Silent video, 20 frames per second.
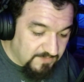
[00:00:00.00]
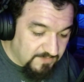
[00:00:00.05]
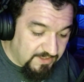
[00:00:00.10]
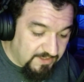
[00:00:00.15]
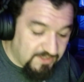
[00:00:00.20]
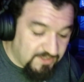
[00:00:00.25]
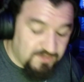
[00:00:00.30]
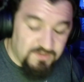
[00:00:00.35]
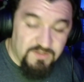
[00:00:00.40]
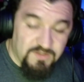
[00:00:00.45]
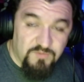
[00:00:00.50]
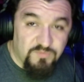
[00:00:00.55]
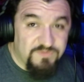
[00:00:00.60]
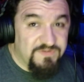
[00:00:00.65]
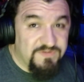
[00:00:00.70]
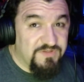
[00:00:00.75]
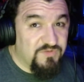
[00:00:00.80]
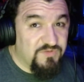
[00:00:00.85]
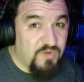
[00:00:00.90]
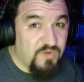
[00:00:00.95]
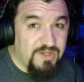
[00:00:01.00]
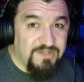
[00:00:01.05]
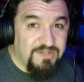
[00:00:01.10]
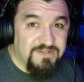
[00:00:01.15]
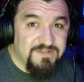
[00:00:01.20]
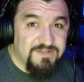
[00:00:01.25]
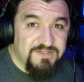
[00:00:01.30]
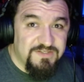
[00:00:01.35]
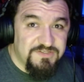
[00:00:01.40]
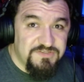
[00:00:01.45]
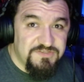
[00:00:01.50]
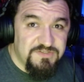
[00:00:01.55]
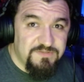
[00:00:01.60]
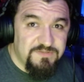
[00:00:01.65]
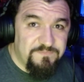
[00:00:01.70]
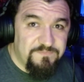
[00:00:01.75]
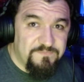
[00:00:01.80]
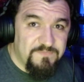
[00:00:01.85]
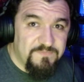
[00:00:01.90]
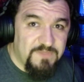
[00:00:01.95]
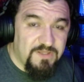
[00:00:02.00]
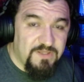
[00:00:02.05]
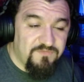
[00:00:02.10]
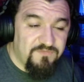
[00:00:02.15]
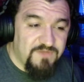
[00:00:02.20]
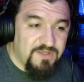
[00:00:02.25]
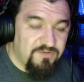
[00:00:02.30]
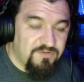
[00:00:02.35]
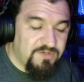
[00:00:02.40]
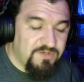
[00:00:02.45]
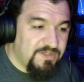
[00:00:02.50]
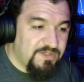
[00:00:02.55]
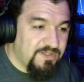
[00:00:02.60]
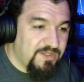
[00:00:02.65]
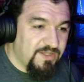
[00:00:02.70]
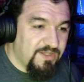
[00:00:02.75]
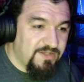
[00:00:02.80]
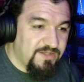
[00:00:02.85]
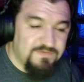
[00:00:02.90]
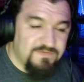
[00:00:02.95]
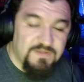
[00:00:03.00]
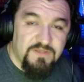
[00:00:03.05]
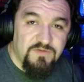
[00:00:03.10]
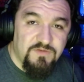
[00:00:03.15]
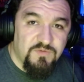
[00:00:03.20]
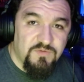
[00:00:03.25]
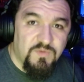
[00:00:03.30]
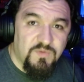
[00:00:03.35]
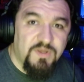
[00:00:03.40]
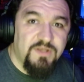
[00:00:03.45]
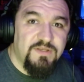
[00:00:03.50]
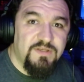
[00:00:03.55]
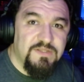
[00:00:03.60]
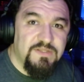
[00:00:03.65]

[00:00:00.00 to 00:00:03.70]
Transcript: it was in great condition. I found it and I said, you know what?